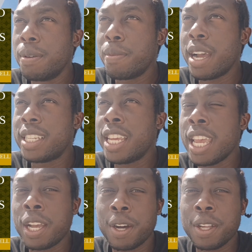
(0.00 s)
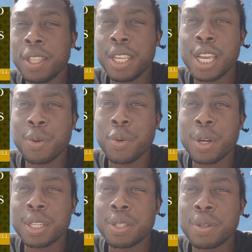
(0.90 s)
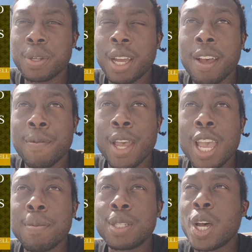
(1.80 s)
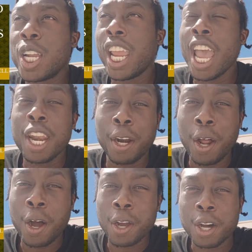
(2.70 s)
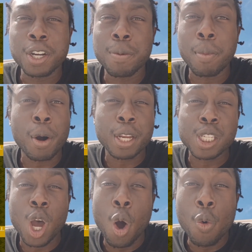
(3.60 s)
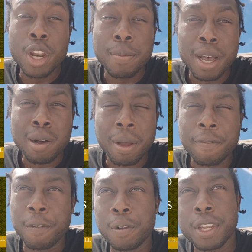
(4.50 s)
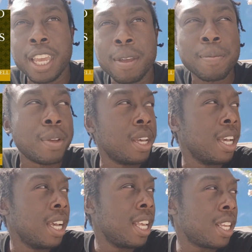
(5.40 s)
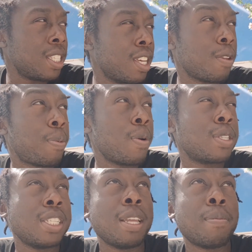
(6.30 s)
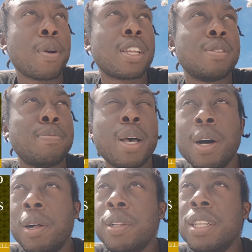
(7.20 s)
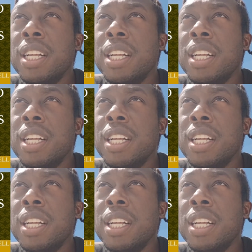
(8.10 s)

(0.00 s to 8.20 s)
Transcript: my take on the N-word. So I have an Amazon catalog under Marcus Owen Bell, my full name. There's another person named Marcus Bell.